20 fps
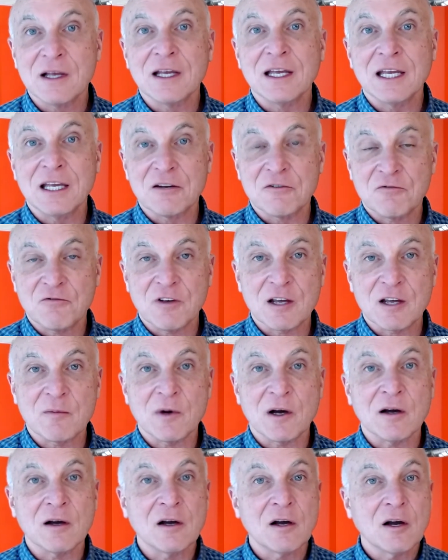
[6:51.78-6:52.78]
in
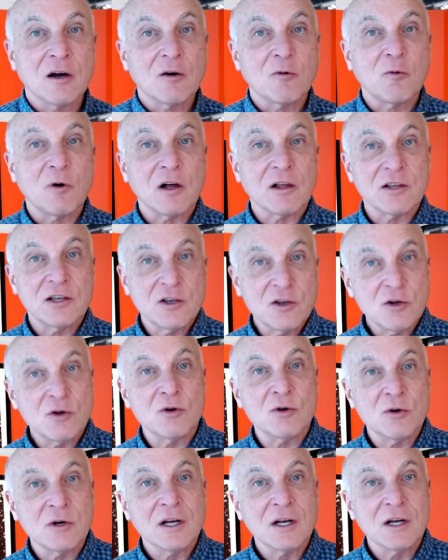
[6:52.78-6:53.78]
Figma while
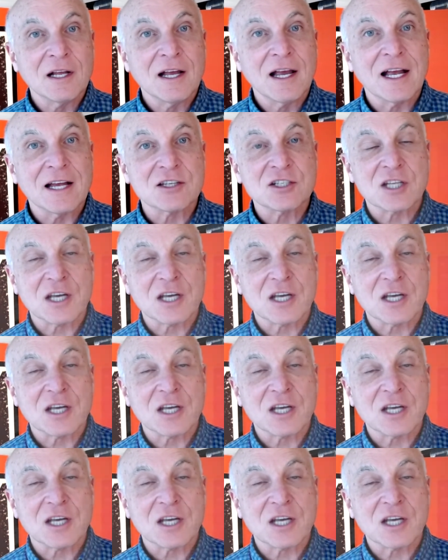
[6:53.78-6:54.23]
you, as the